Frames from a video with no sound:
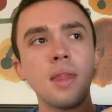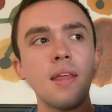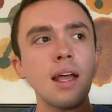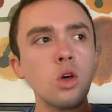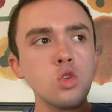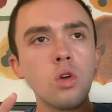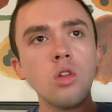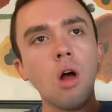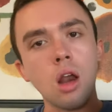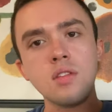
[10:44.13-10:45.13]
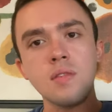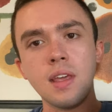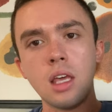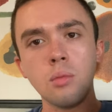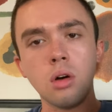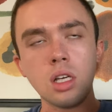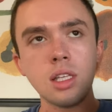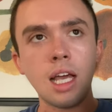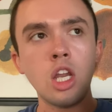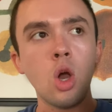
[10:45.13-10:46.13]
And that goes for a lot of Stephen King books.
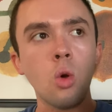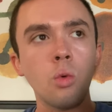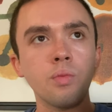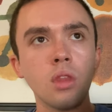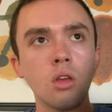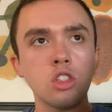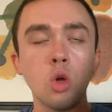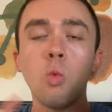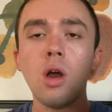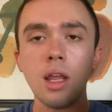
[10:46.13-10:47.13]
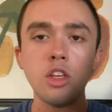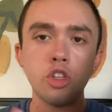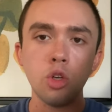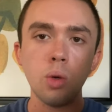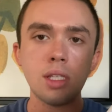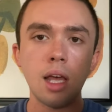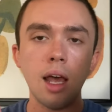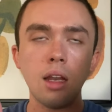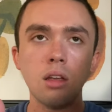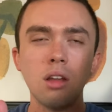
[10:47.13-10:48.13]
Like I know, so one issue is
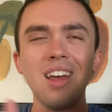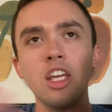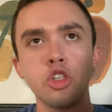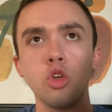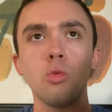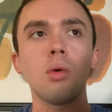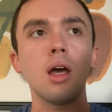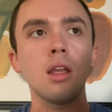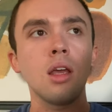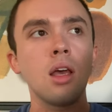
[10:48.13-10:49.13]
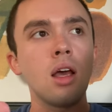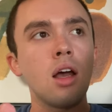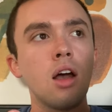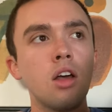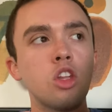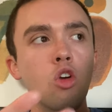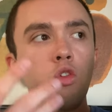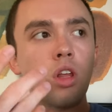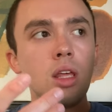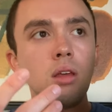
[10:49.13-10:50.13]
that not issue, but they're
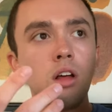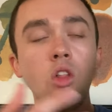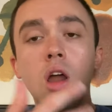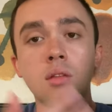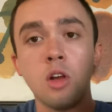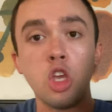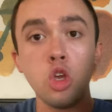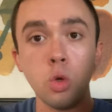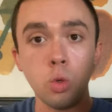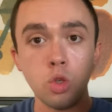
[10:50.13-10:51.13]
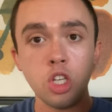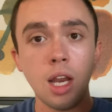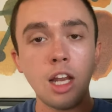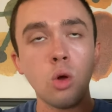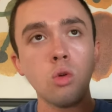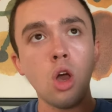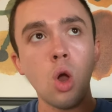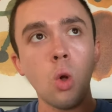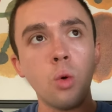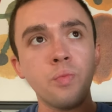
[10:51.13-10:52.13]
really a lot of them are huge, and I don't
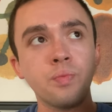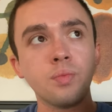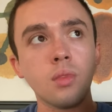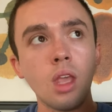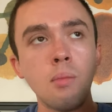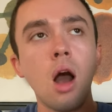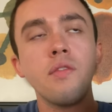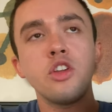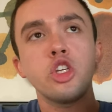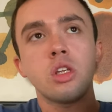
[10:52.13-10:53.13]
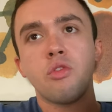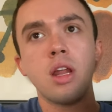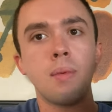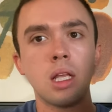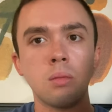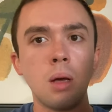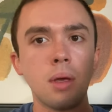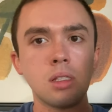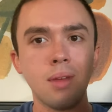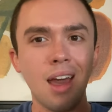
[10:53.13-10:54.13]
know. I'm often just afraid to pick them up
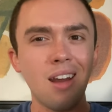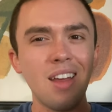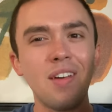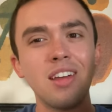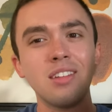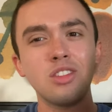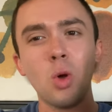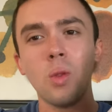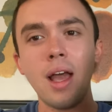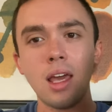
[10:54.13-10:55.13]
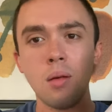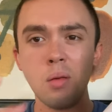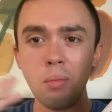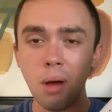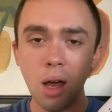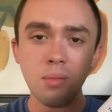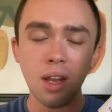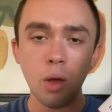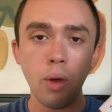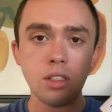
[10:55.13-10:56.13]
because I'm like, I, if I don't like it, I'm gonna be bummed that
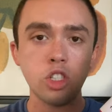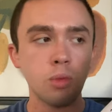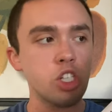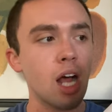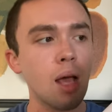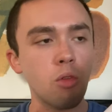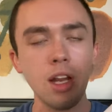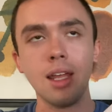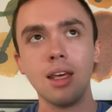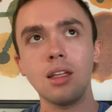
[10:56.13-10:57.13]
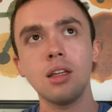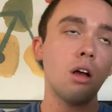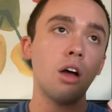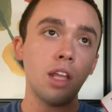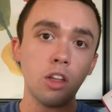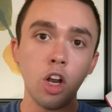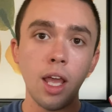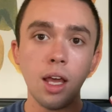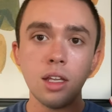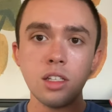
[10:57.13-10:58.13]
I wasted so much time reading it. On the other
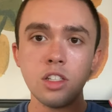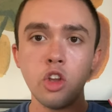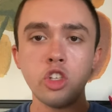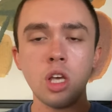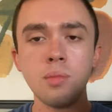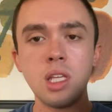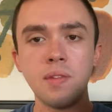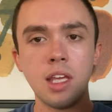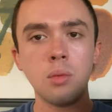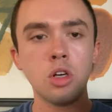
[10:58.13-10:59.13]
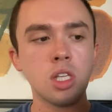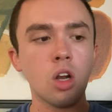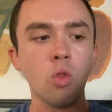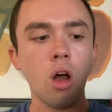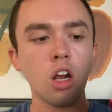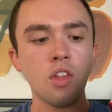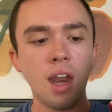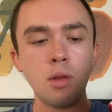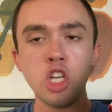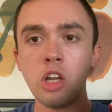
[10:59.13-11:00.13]
hand, there's some Stephen King books that are longer that
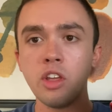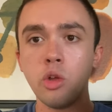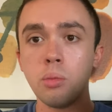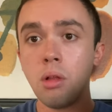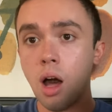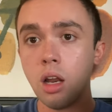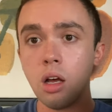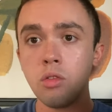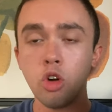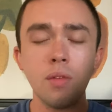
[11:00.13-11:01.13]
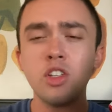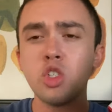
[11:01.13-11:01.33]
I generally know the plot of, or even